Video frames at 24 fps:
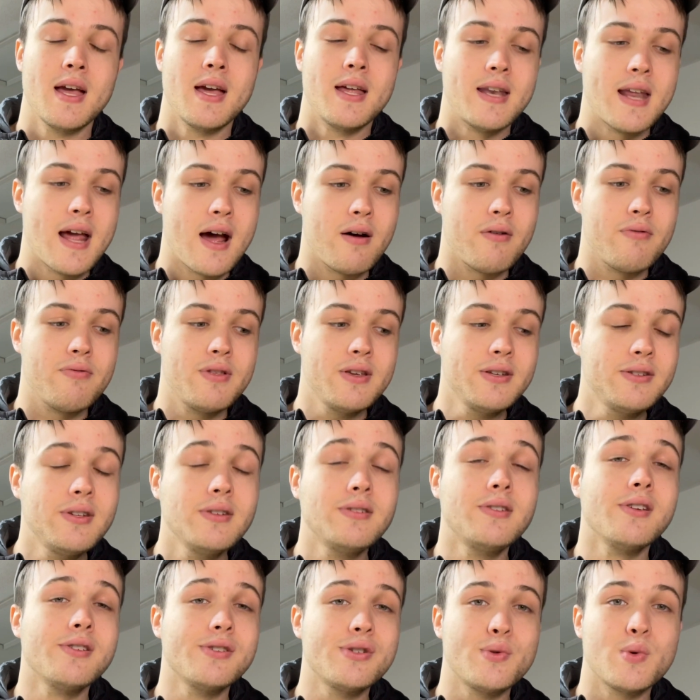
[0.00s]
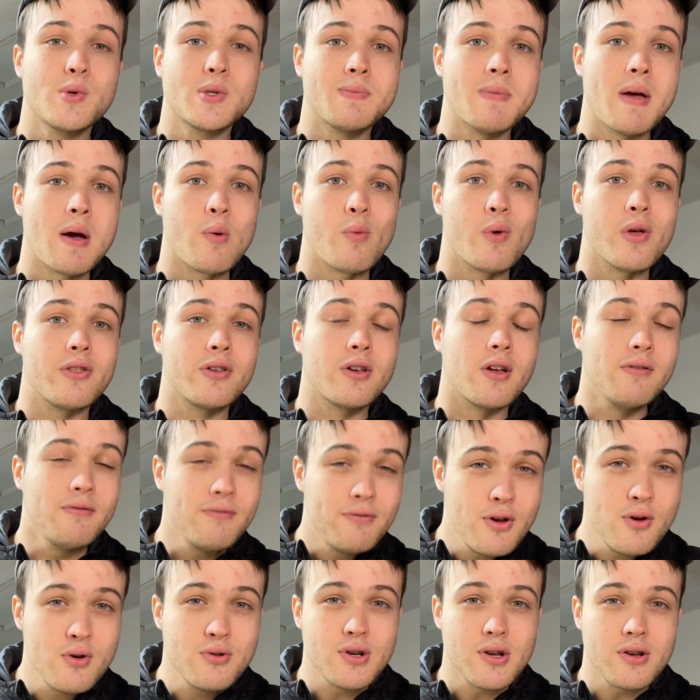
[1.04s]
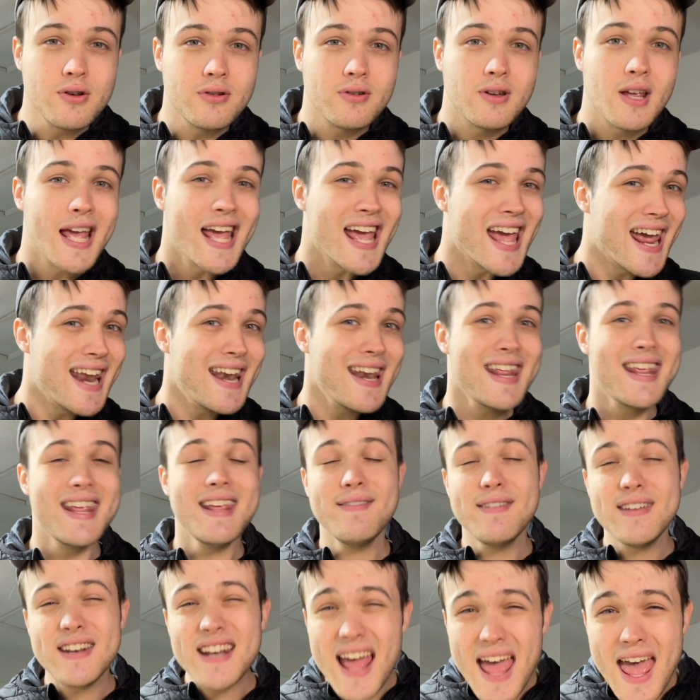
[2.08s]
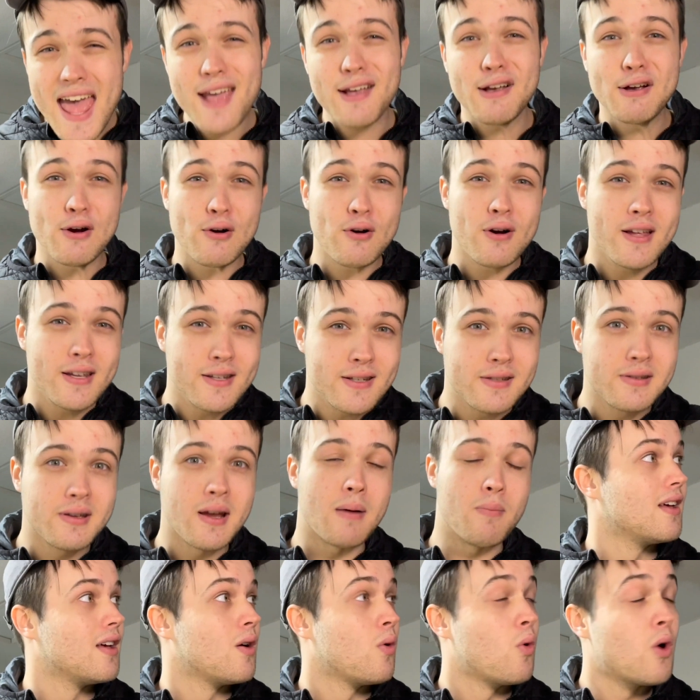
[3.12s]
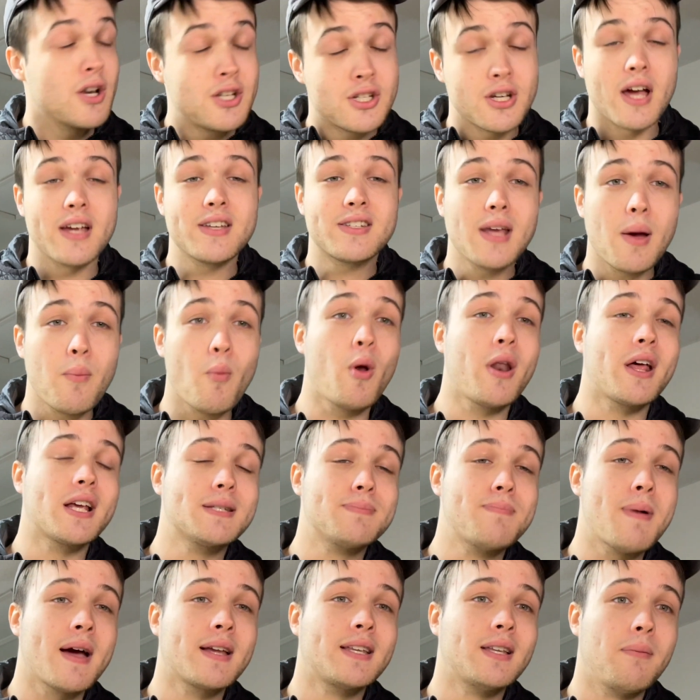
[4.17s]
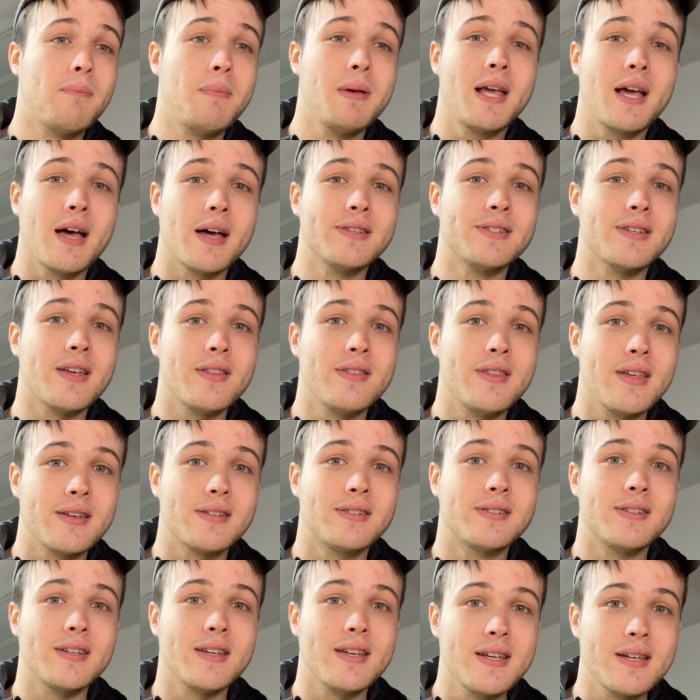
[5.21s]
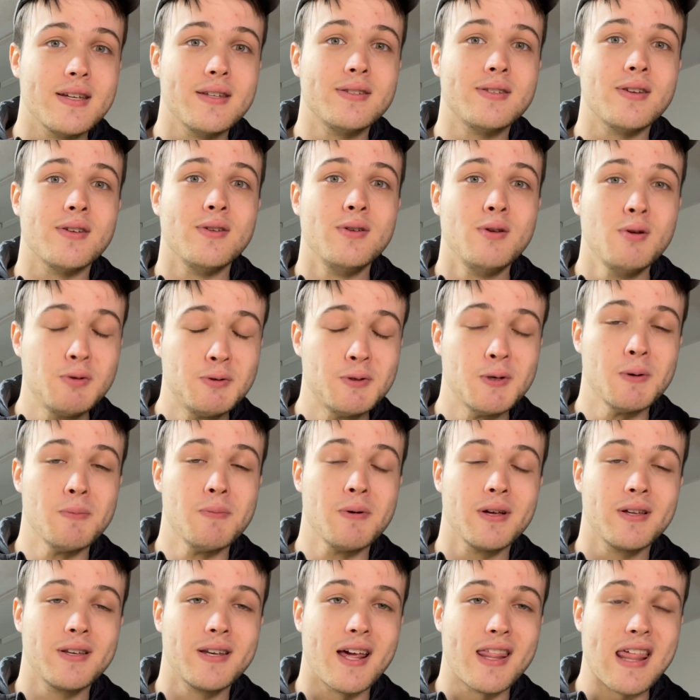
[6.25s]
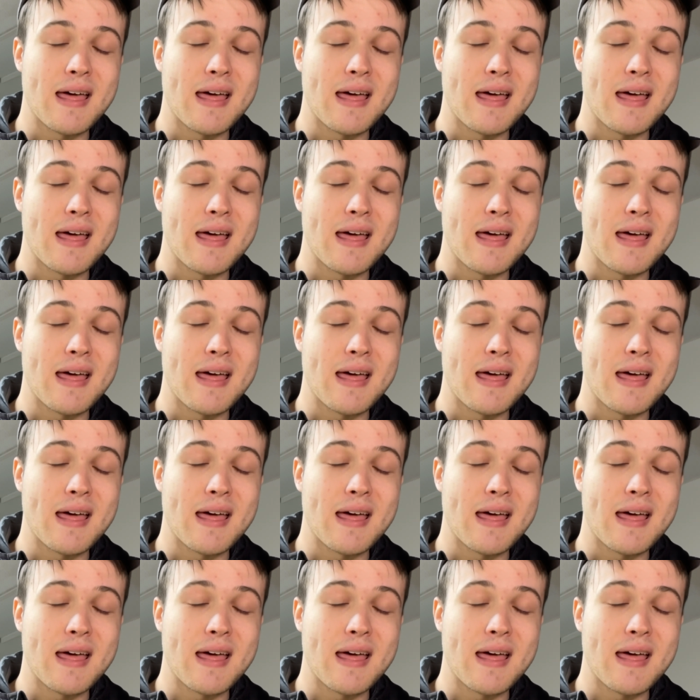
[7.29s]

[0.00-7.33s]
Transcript: Now, this decision was met with confusion and even anger in some, which I somewhat expected because this is YouTube. And